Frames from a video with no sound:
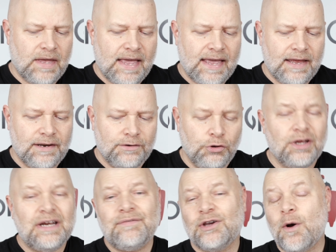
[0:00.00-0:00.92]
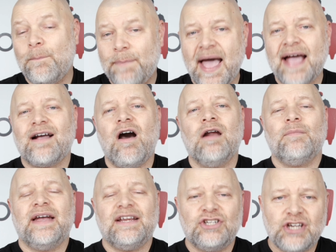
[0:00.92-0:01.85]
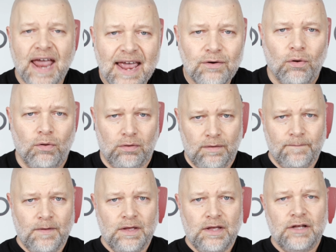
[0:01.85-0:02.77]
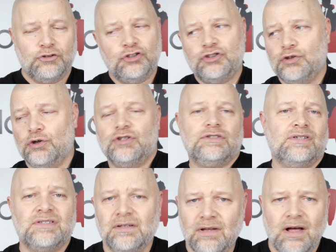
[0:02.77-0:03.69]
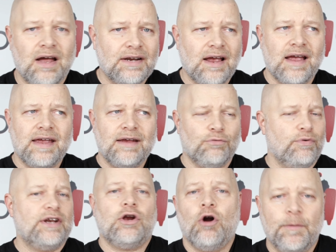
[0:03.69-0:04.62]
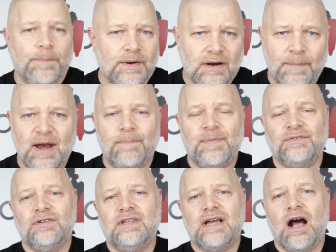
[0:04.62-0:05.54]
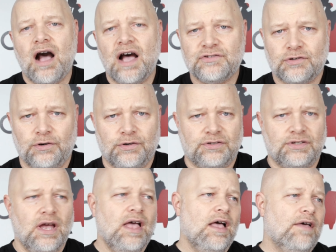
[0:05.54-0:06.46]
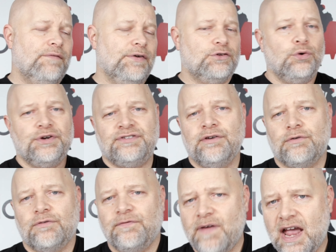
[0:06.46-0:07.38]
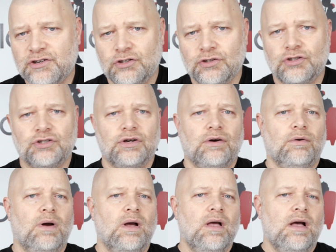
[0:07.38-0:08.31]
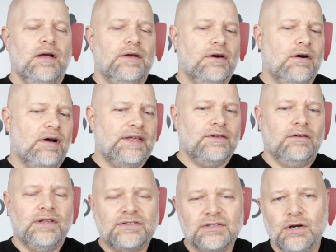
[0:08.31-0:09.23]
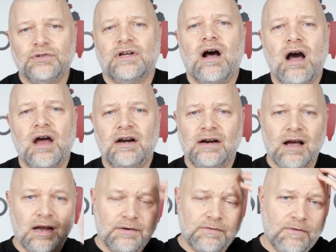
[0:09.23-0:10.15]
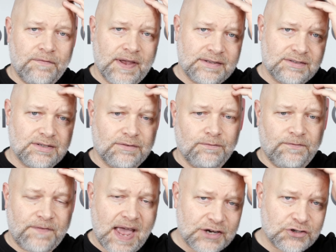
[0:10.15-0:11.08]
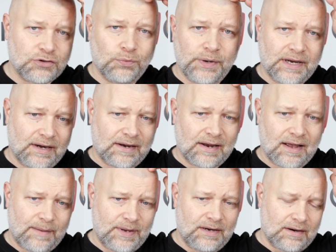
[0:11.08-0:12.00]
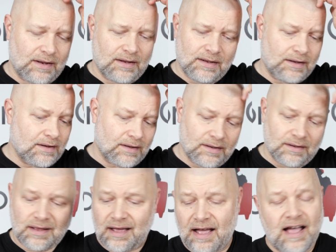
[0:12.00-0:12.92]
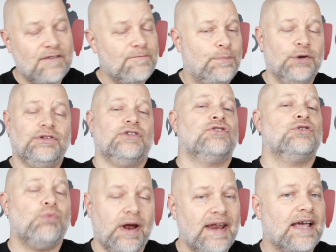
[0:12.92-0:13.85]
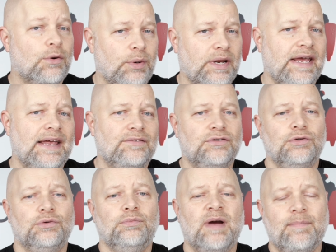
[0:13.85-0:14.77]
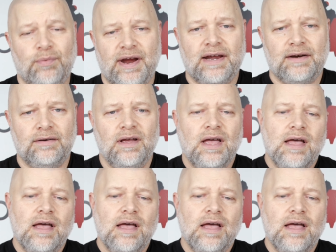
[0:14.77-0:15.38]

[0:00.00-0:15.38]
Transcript: And you could even go back on my channel. Just search The Salon Guy red carpet. I mean, I've been to the Oscars, Victoria's Secret fashion show, you know, and the list goes on and on of events and Fashion Week. I mean, I've put the sweat equity into my brand.